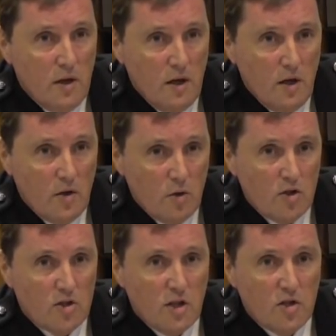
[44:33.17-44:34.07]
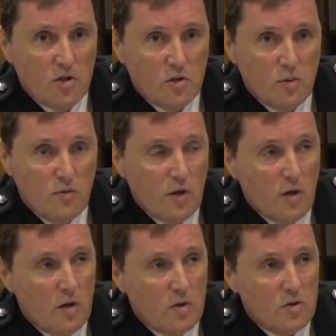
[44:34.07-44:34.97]
knowledge sessions with
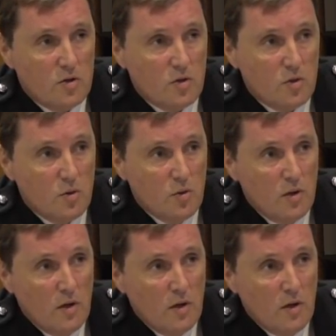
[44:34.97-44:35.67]
regards to